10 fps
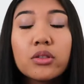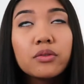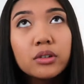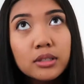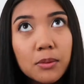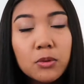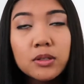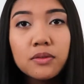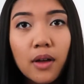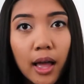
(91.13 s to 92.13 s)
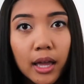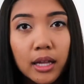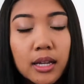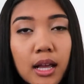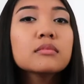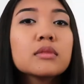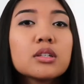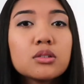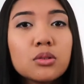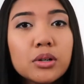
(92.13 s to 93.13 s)
the first time was fine.
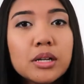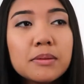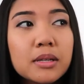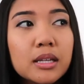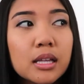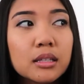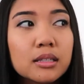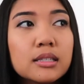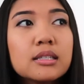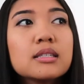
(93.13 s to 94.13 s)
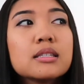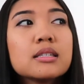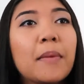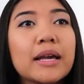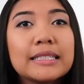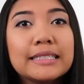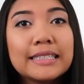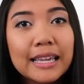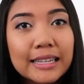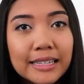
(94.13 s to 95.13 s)
The story begins my
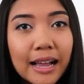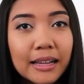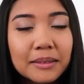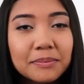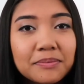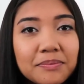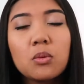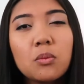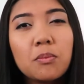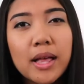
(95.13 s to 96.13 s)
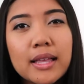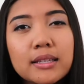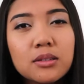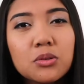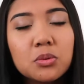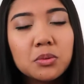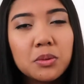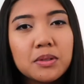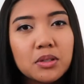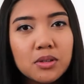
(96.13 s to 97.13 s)
second time. My lessons were
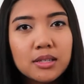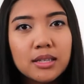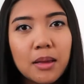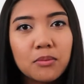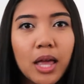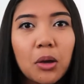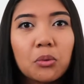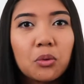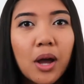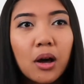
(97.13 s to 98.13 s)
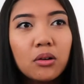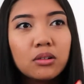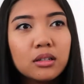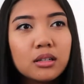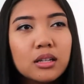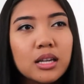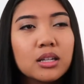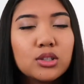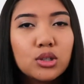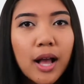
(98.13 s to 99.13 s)
we would do the same route
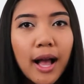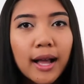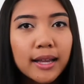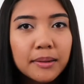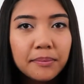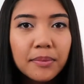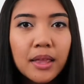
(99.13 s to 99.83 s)
each time,